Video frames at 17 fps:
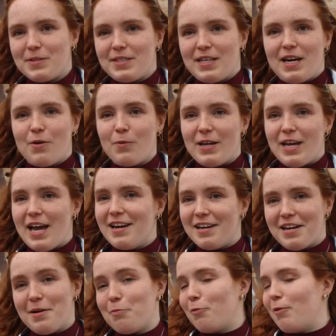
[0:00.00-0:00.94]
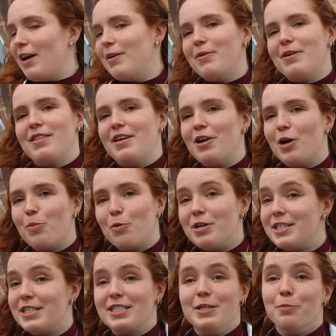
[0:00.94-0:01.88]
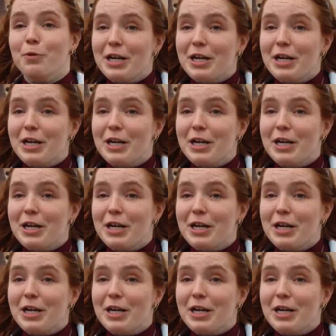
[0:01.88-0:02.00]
was that we ended up right within our predicted